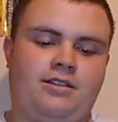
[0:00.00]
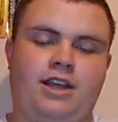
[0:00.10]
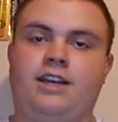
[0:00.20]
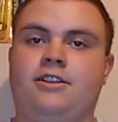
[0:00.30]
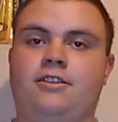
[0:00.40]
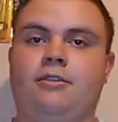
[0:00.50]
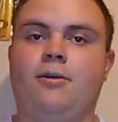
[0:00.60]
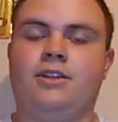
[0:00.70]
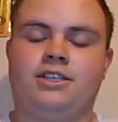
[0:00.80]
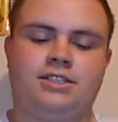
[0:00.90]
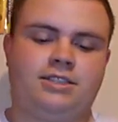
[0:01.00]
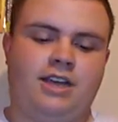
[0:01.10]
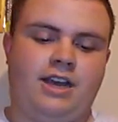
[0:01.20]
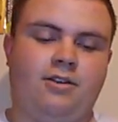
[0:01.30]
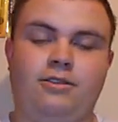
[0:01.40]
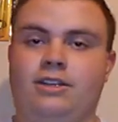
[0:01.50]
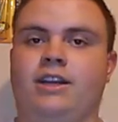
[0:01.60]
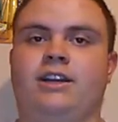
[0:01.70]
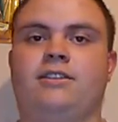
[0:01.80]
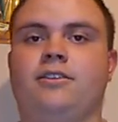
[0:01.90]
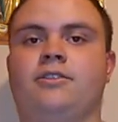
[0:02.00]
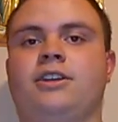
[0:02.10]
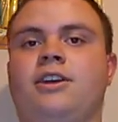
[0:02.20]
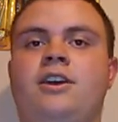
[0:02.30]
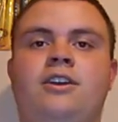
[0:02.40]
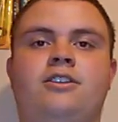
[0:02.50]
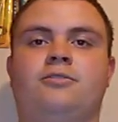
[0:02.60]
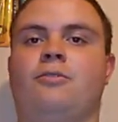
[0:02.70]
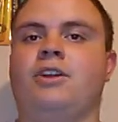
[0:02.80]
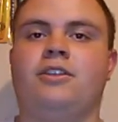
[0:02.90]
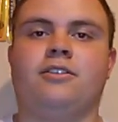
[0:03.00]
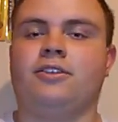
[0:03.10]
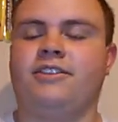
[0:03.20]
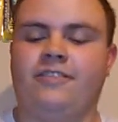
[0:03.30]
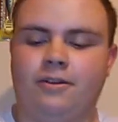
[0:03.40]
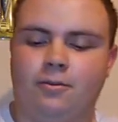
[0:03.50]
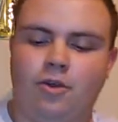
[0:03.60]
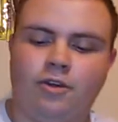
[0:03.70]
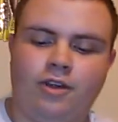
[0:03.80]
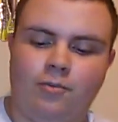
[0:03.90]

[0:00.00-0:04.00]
like to throw this out in like 30 feet of water.